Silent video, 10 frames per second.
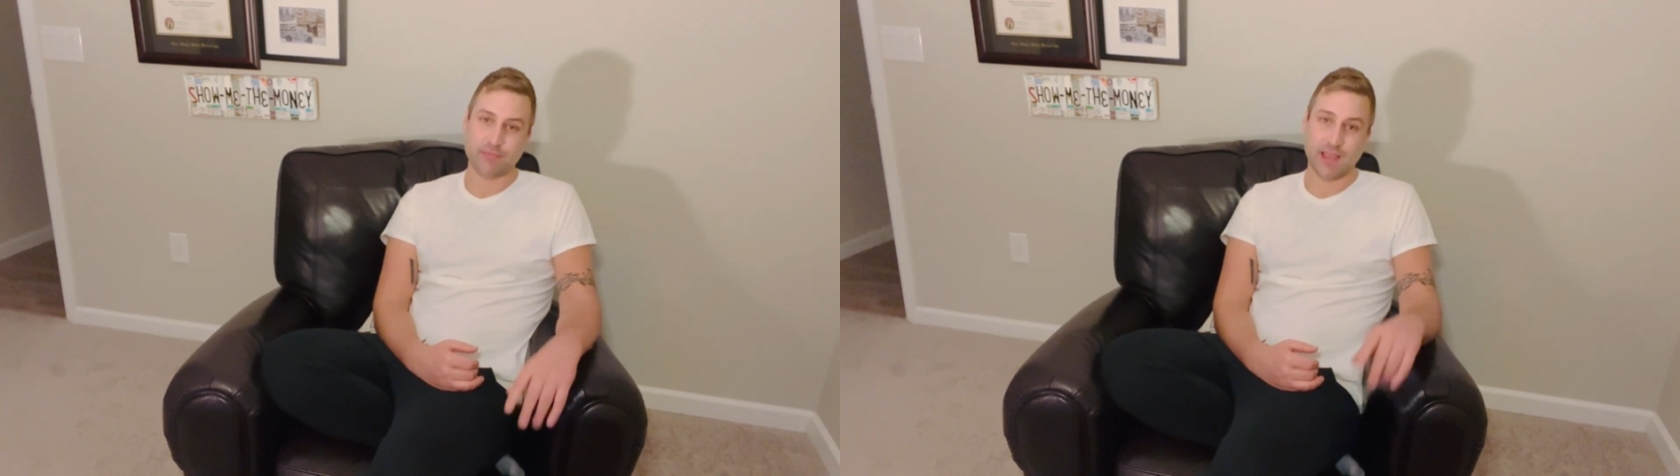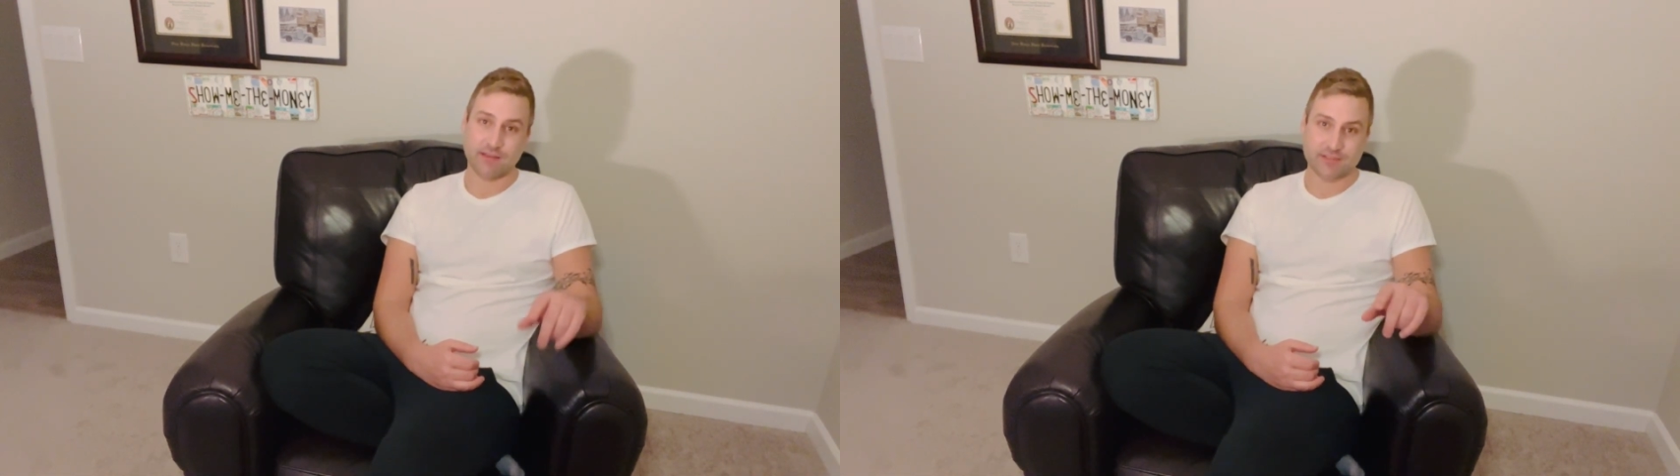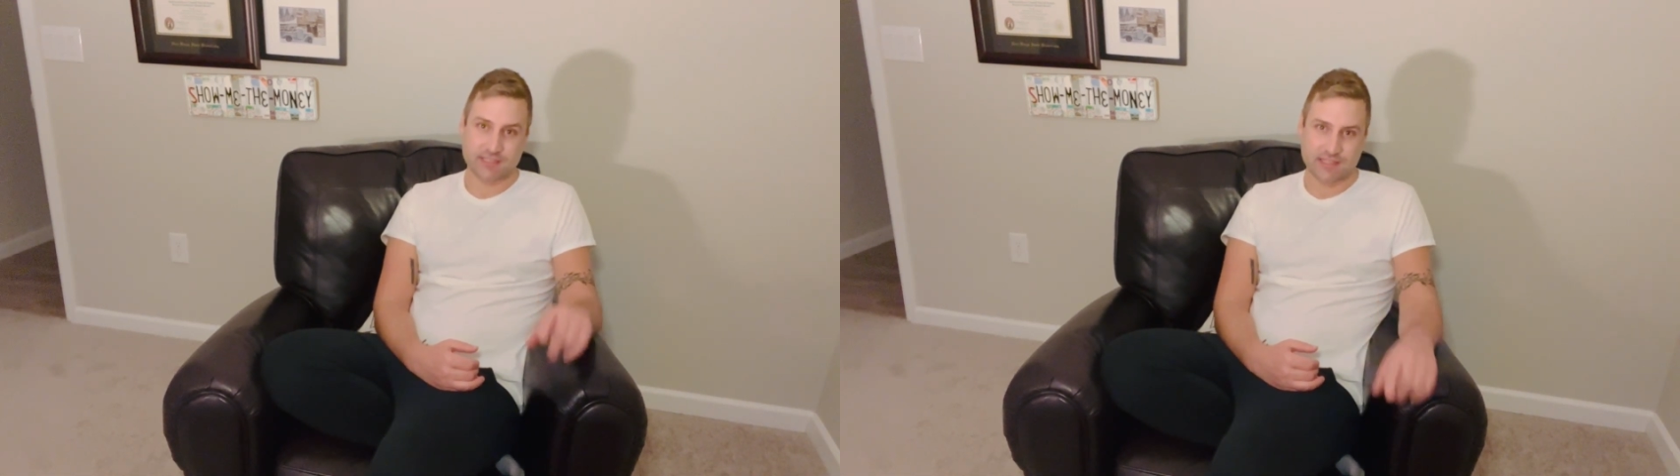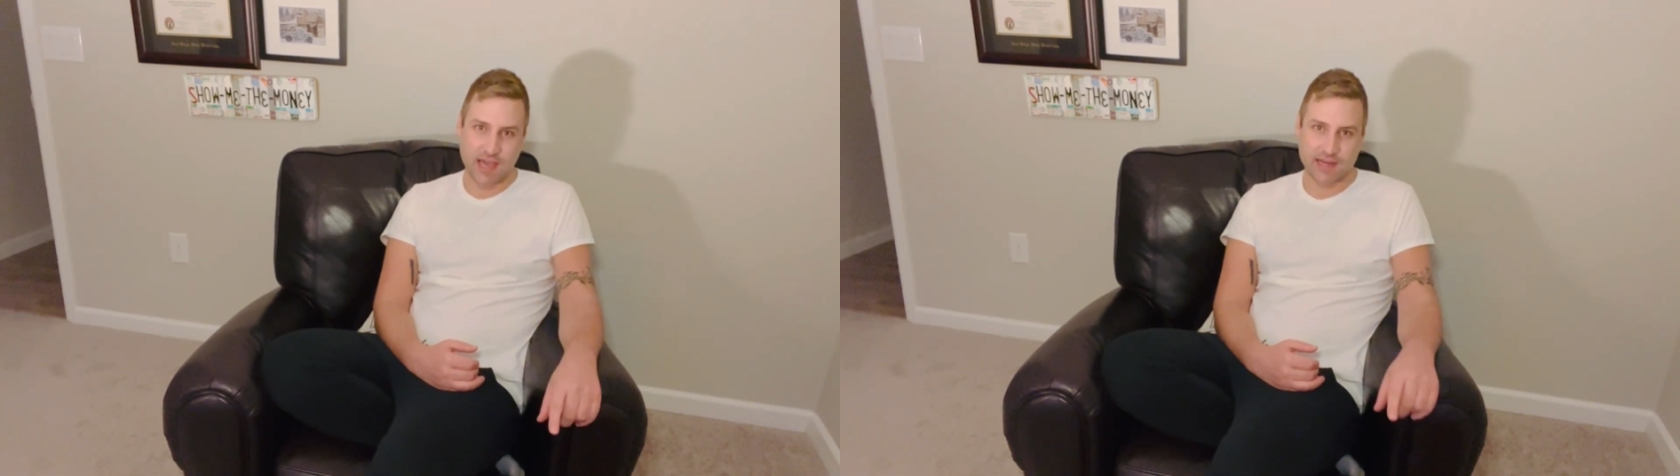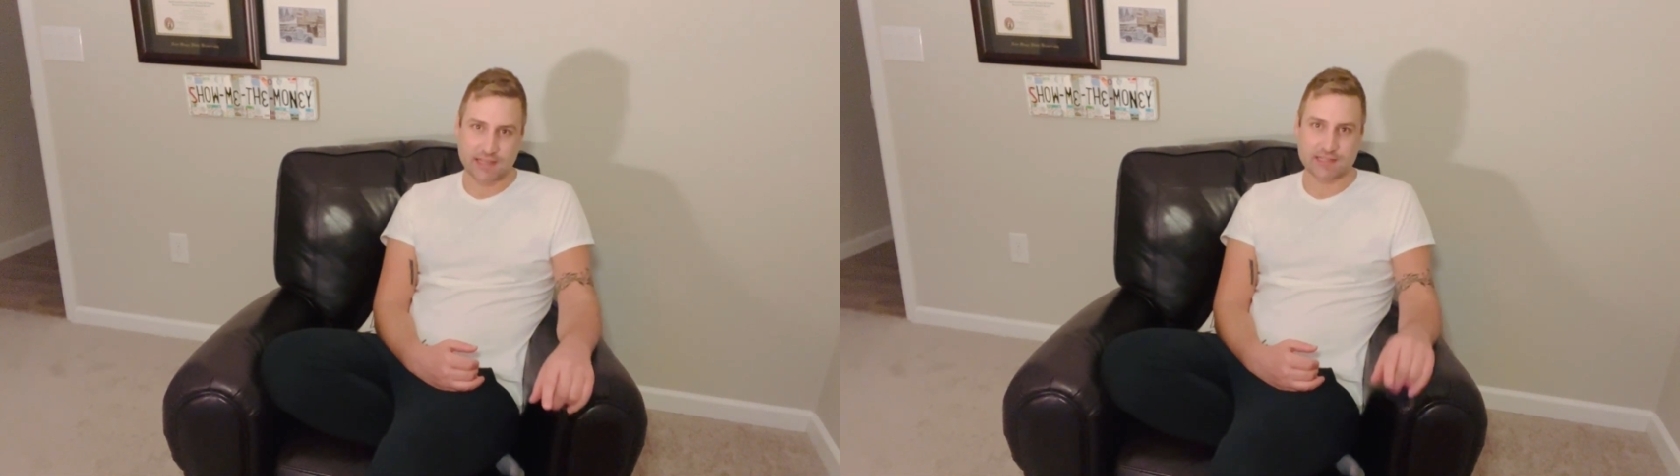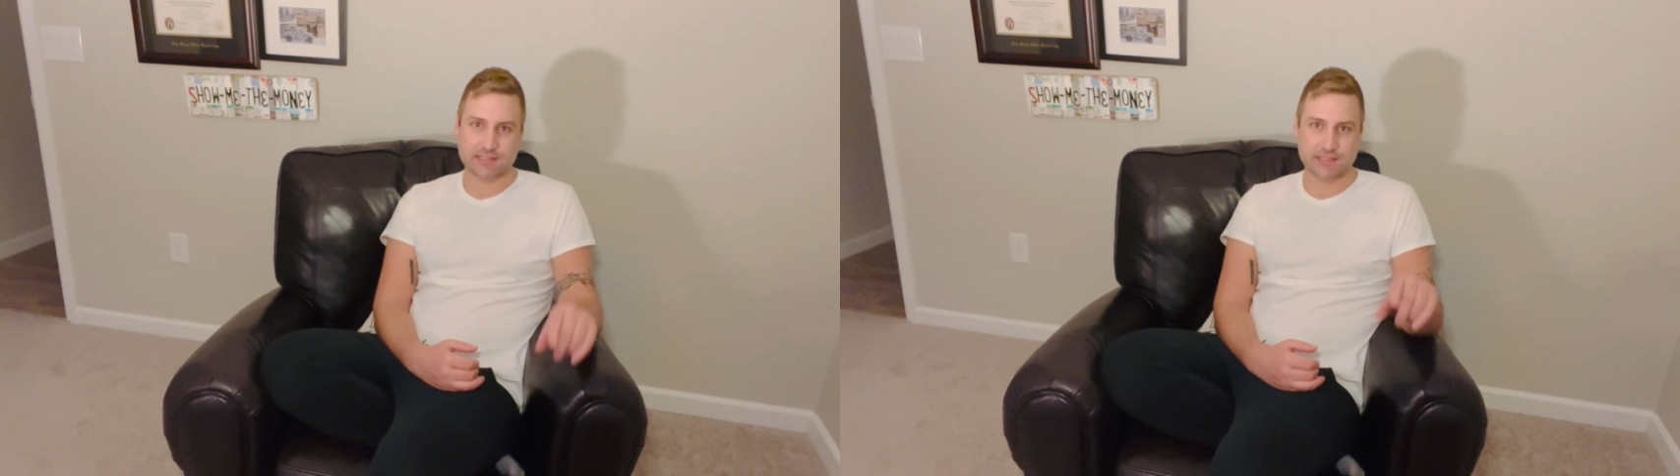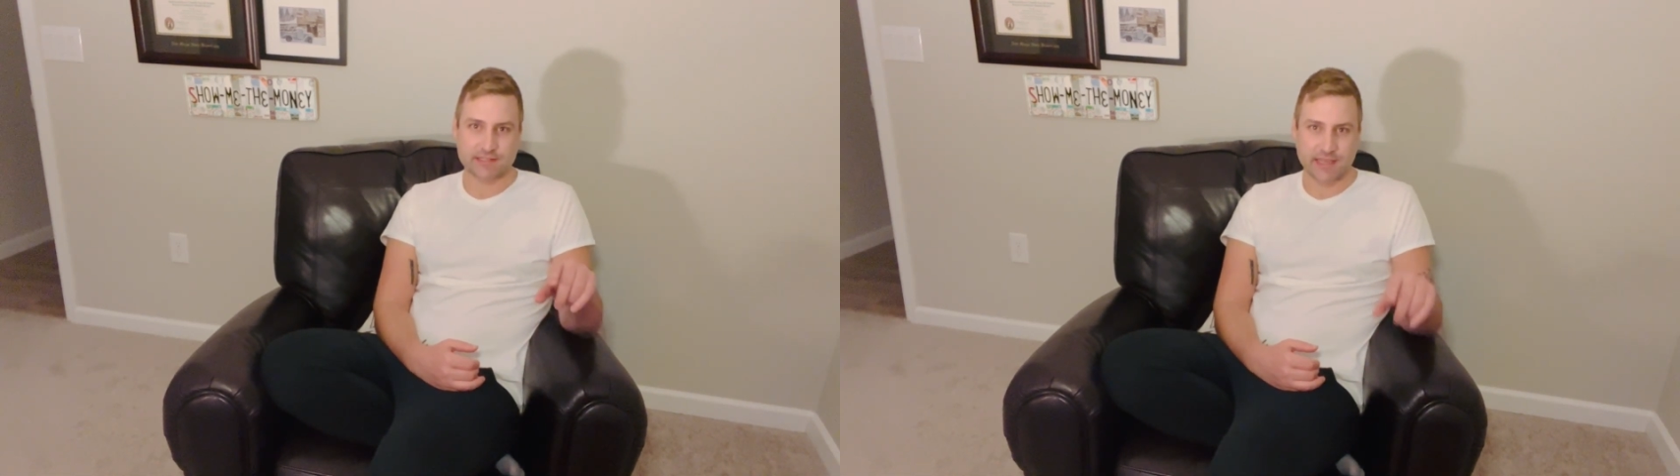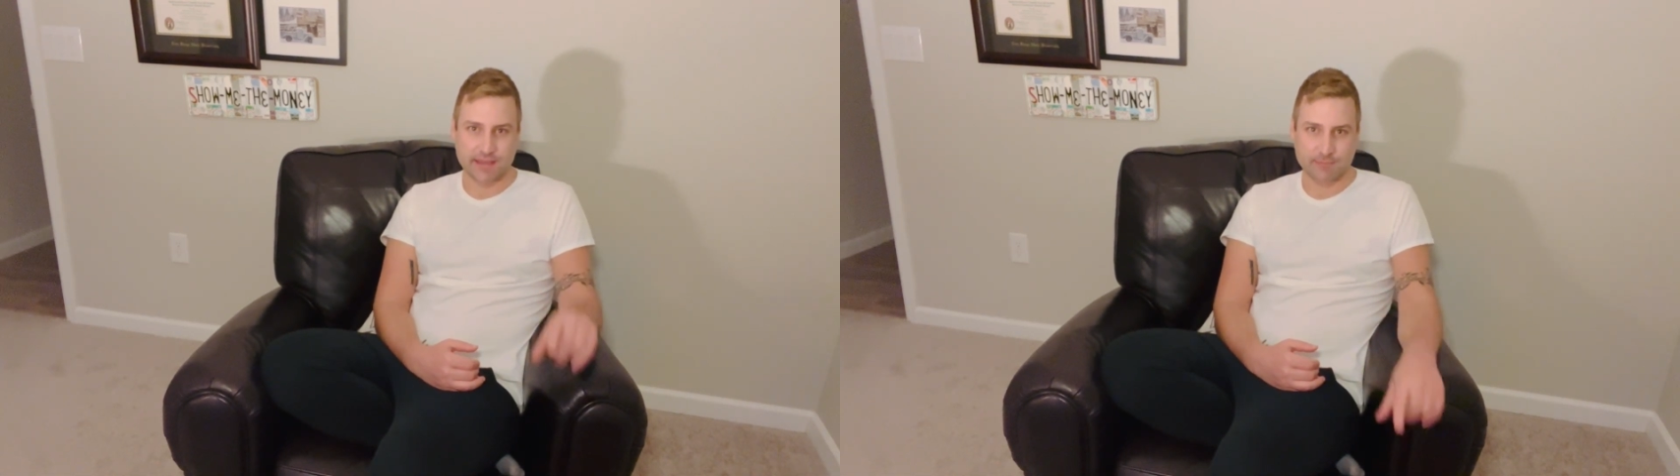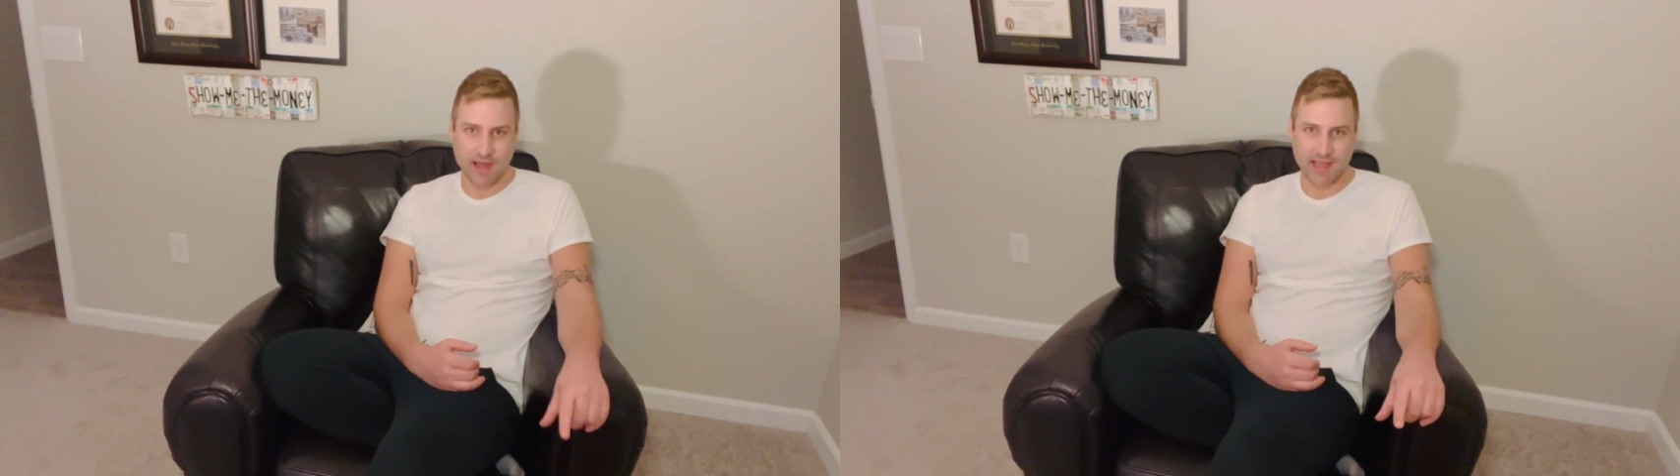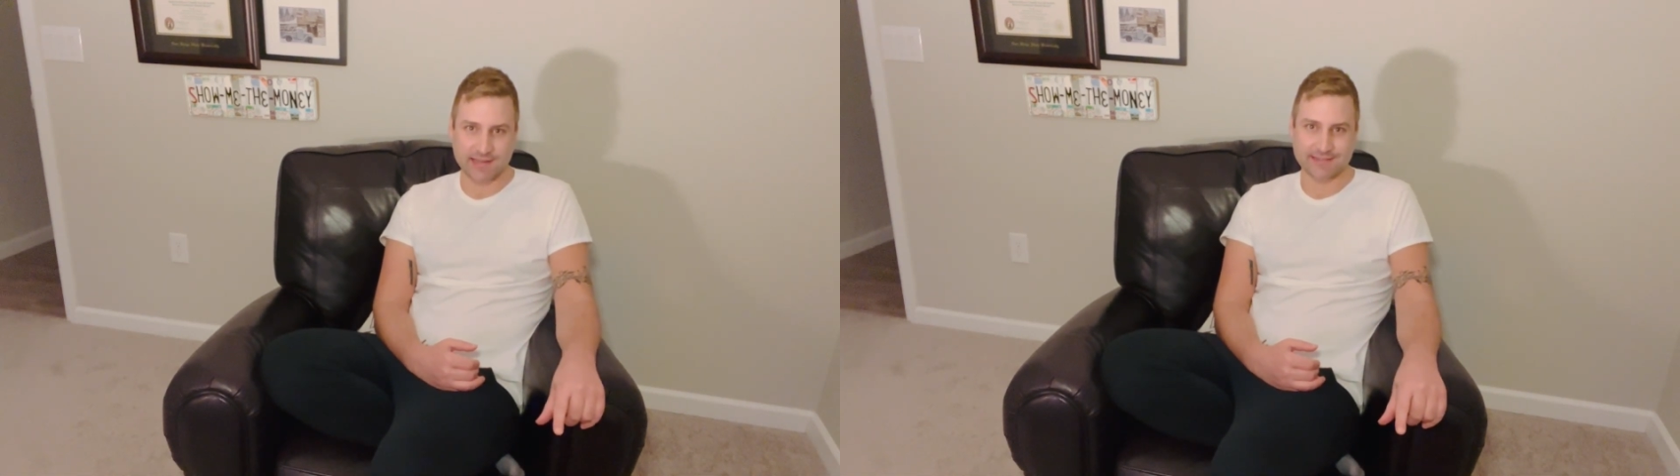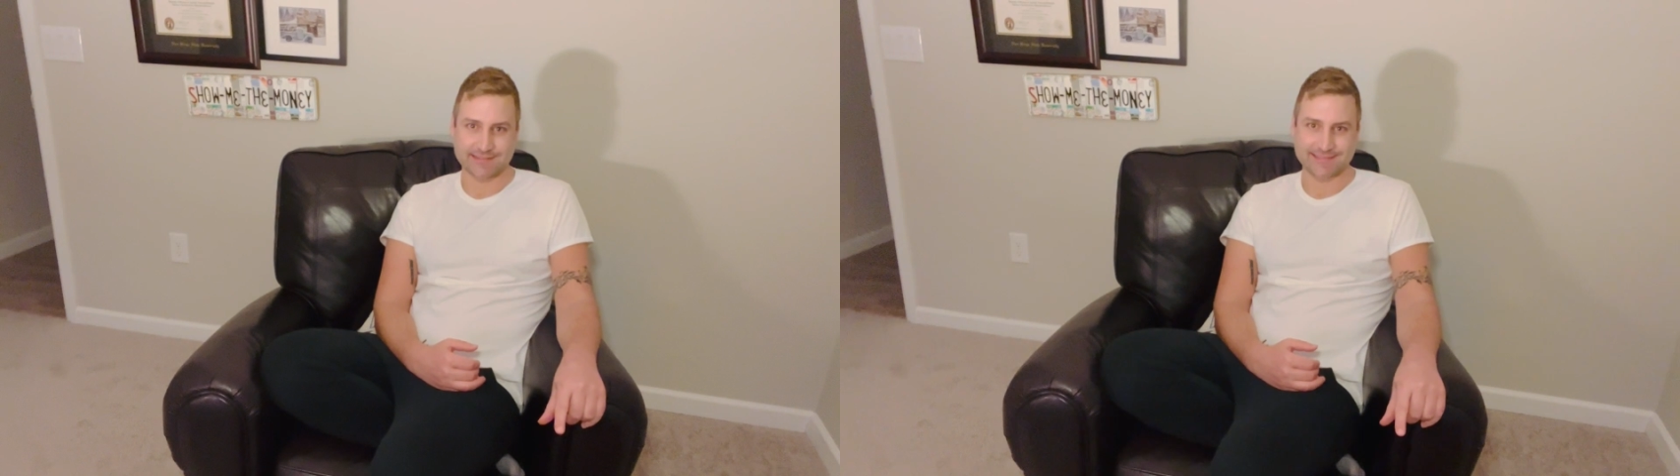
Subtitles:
have decided to take mine.